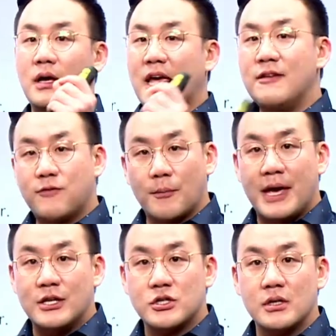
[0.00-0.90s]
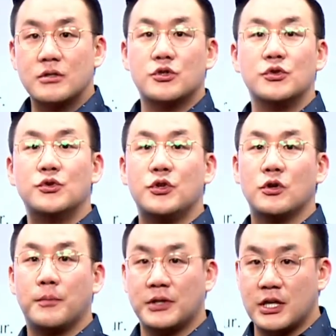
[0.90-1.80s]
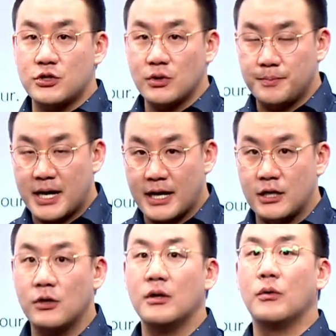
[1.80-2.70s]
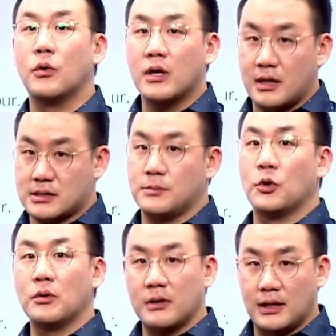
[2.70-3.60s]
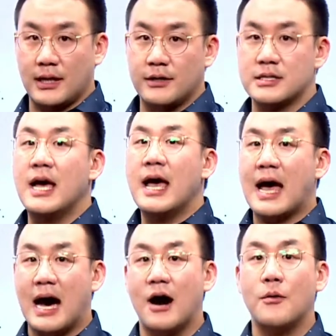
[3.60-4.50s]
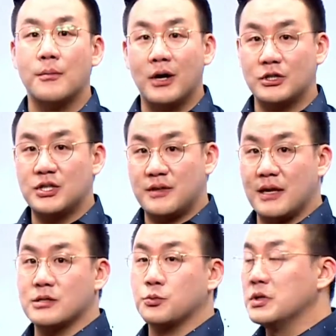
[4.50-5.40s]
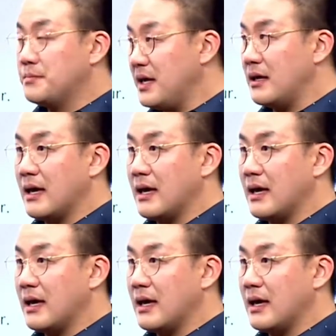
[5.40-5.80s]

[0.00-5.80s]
information to your potential buyer or customer or client how much things would be.